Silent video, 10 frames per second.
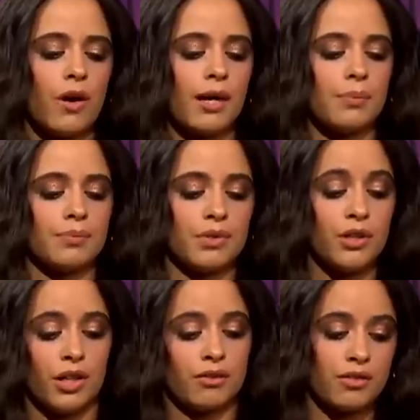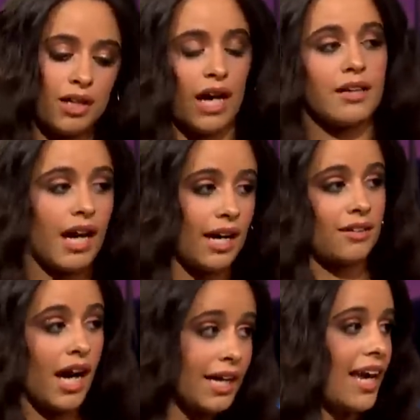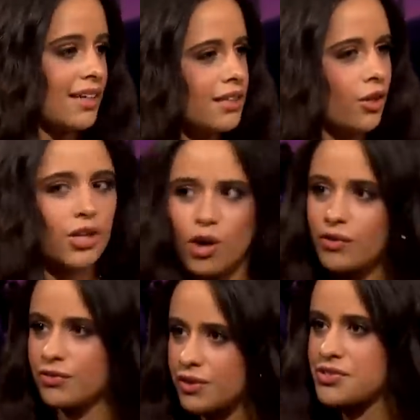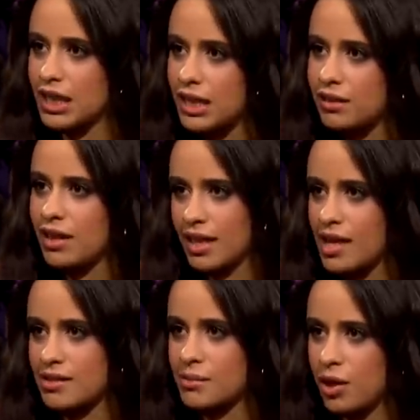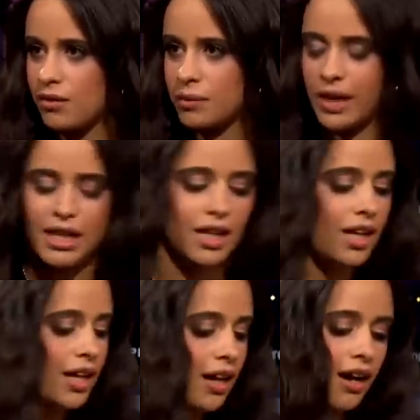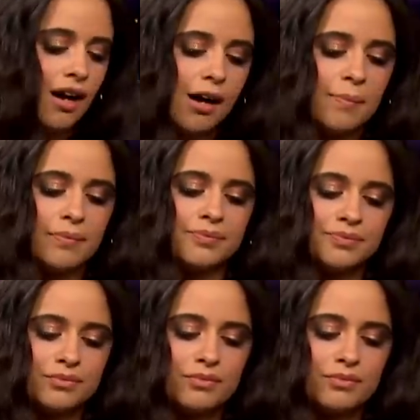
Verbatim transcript: know, I, you know, I, I, I gained a little COVID 15. I gained some COVID weight. Um,